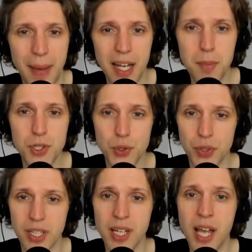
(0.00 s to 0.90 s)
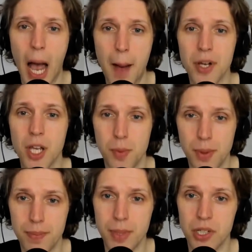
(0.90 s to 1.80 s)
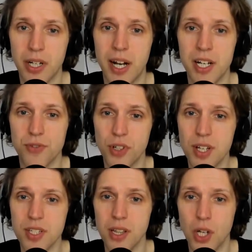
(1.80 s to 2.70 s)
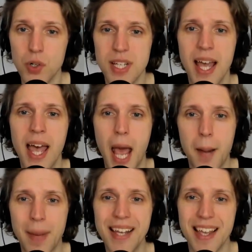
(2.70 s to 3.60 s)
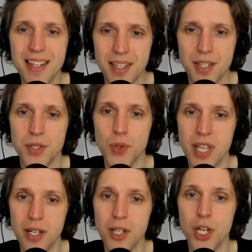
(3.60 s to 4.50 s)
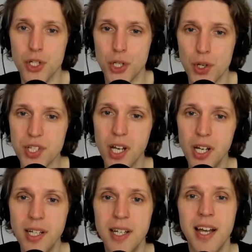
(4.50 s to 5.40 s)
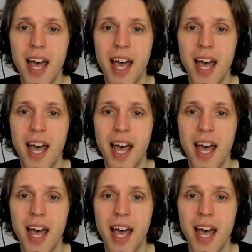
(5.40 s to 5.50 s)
My name is Yuri. I'm a community builder at Freelance Unlocked, and my guest is Susanne Schlösser,